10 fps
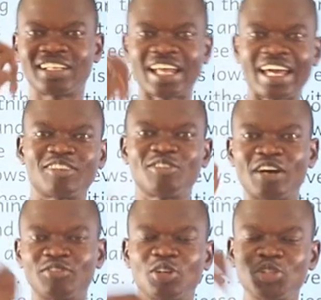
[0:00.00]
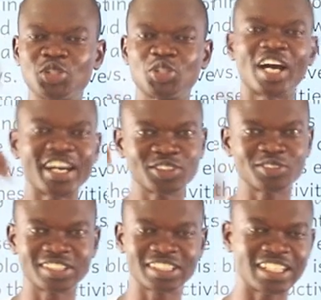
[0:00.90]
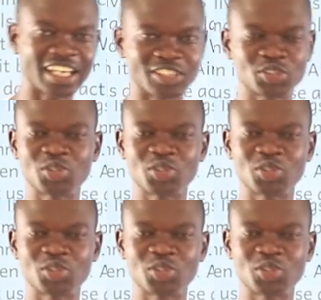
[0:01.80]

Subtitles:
Like you have not used your eyes to see air,